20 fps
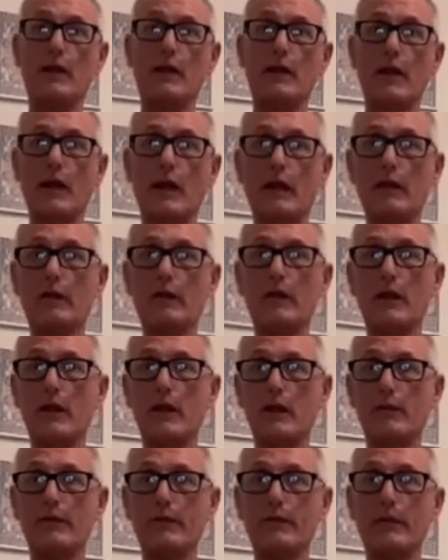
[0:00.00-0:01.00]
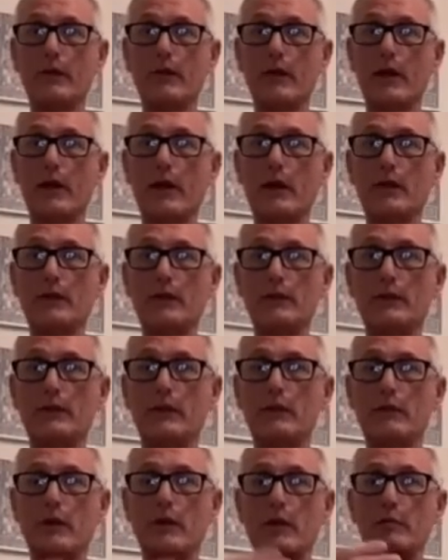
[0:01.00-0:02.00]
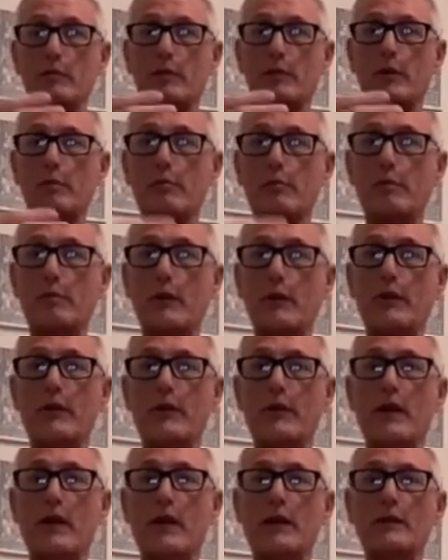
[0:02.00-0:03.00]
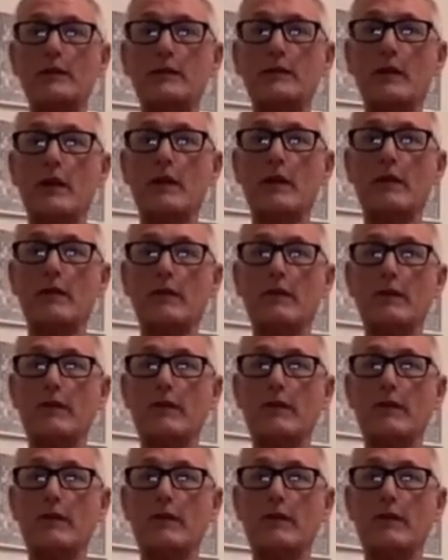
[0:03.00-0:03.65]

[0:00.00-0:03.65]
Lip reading: area for energy, you want to put both hands on